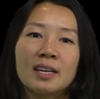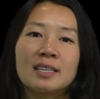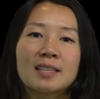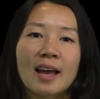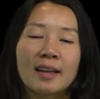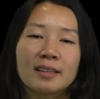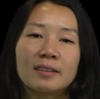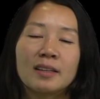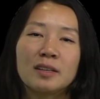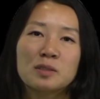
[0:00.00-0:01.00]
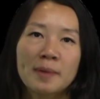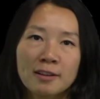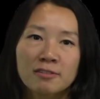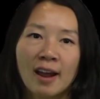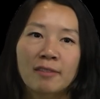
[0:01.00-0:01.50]
is that the
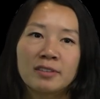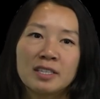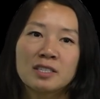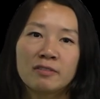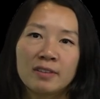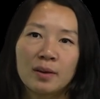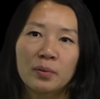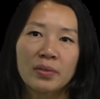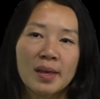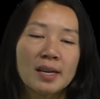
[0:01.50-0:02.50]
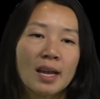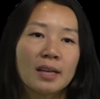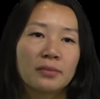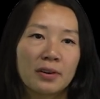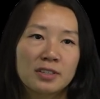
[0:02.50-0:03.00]
spacecraft needs to fit within
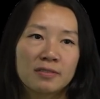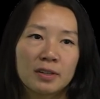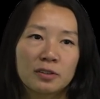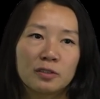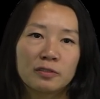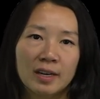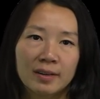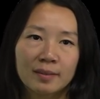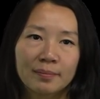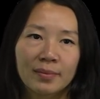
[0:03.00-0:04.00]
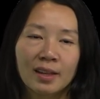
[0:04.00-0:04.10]
a launch vehicle fairing.